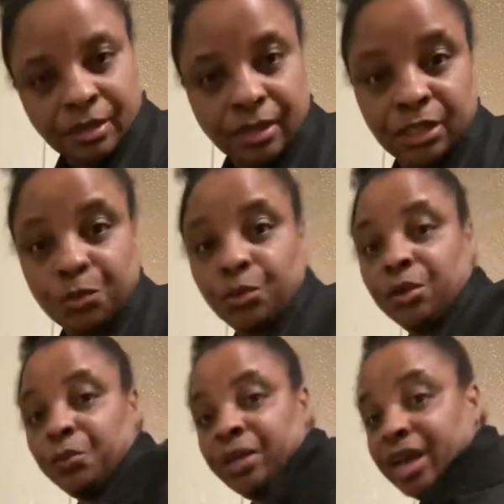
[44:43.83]
it's
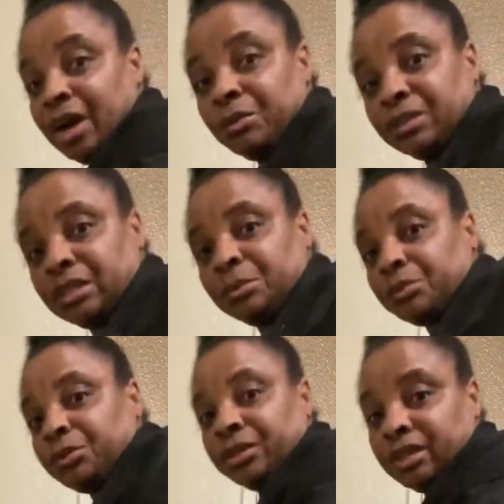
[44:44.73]
wee hours in the
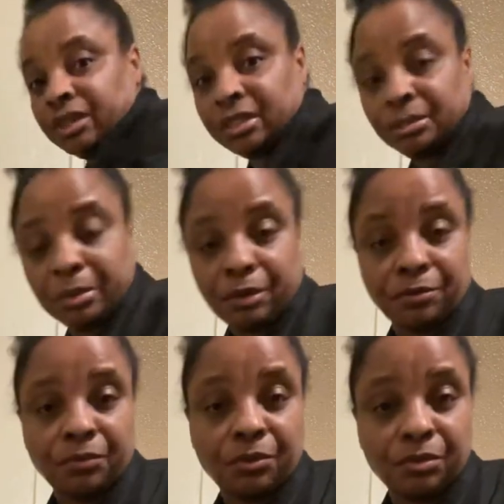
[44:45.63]
morning. It's about
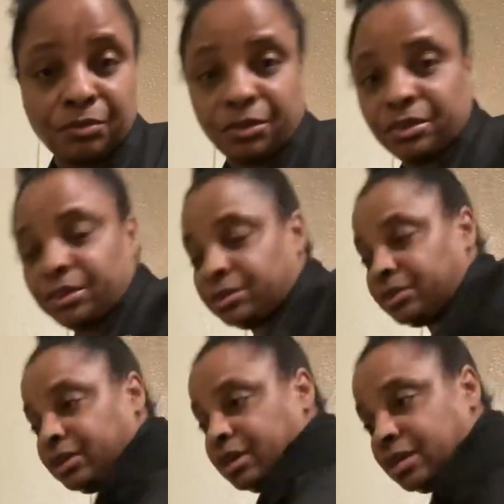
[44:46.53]
4:30.